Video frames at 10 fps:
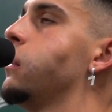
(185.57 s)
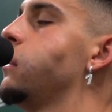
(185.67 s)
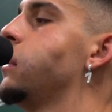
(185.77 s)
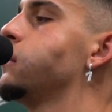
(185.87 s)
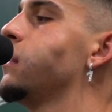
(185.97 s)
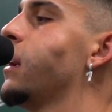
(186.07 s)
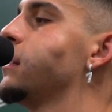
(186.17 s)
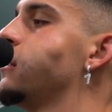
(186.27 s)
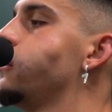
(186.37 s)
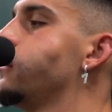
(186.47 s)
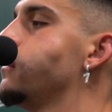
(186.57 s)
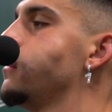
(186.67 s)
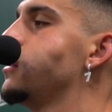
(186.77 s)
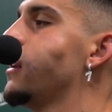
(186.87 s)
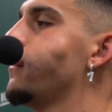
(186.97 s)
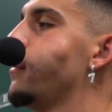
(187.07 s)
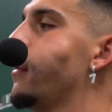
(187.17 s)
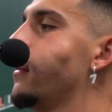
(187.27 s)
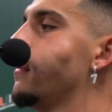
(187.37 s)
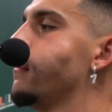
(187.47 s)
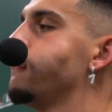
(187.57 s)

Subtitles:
he does what he has to do. We just have to be better.